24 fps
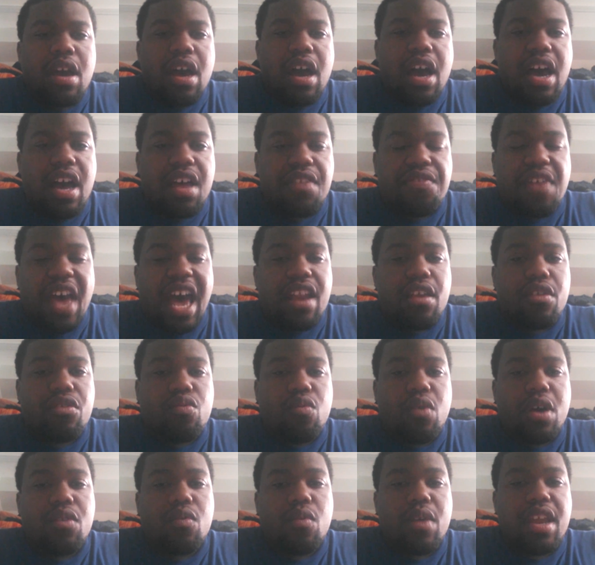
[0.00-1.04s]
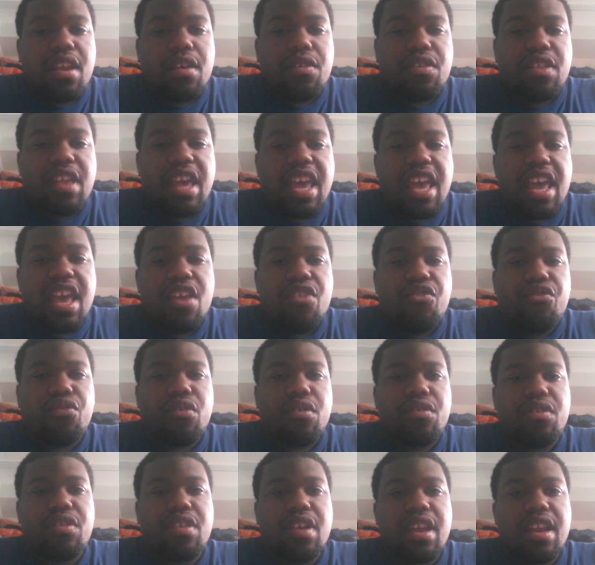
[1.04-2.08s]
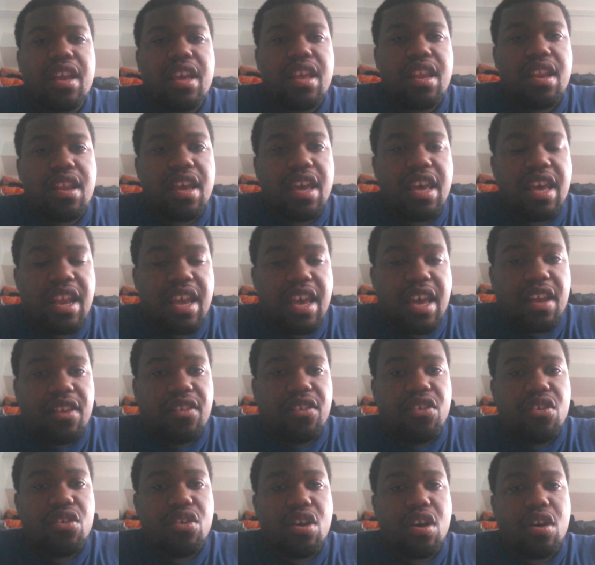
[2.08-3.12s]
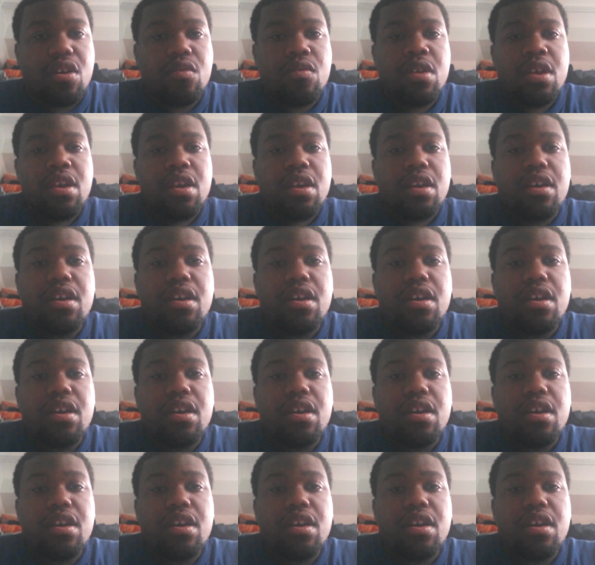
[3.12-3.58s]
that is one way to stay interested in it, you know.